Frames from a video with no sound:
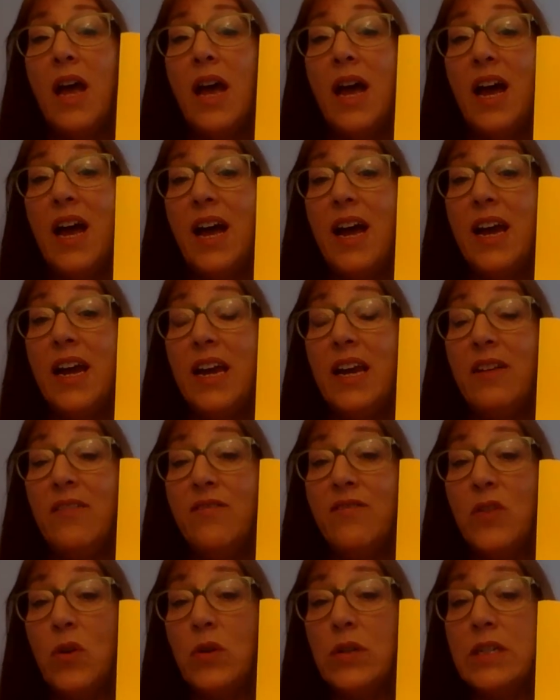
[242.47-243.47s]
I
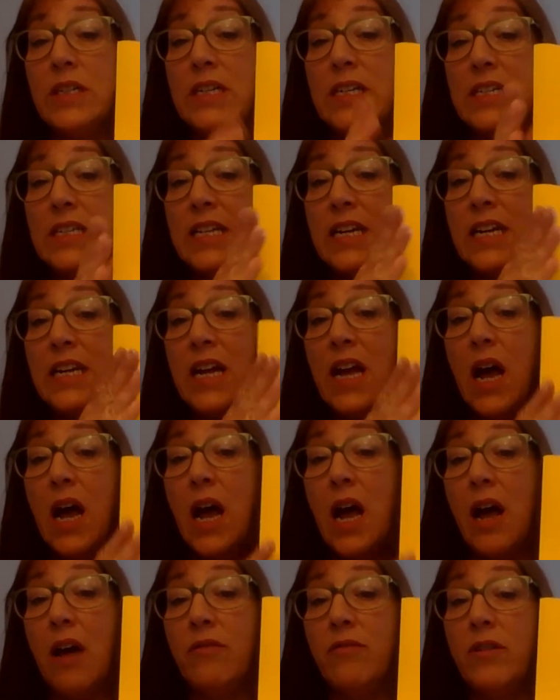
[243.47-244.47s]
folded it in
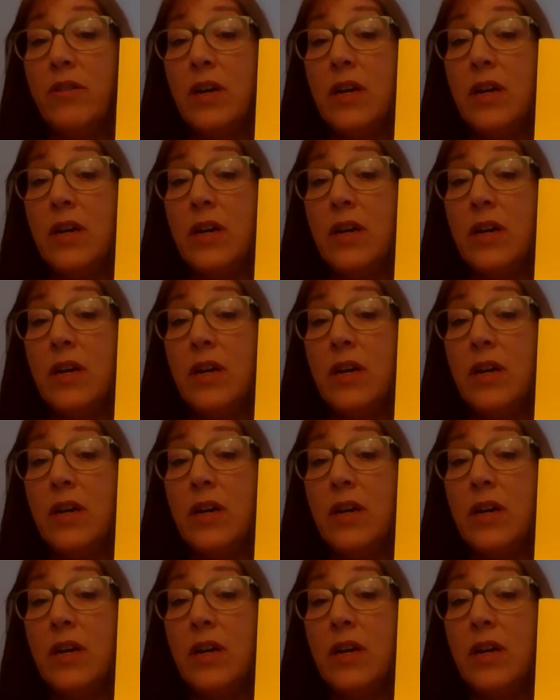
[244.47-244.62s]
half,